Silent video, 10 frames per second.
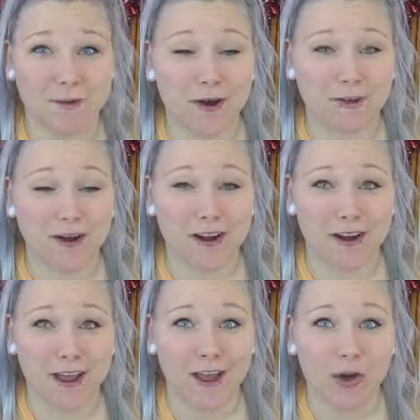I'm on
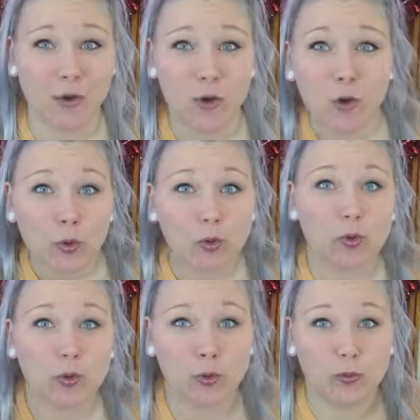right now.
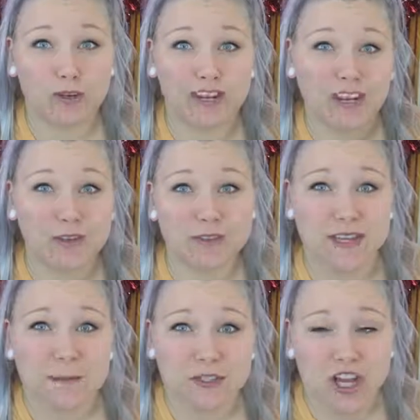Ooh,
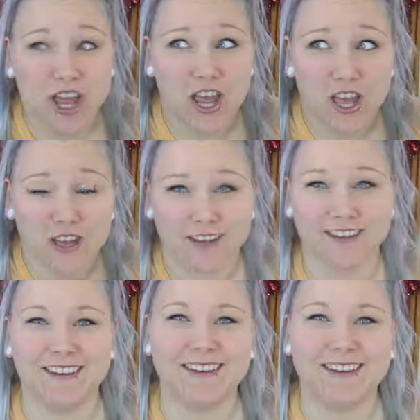videoception.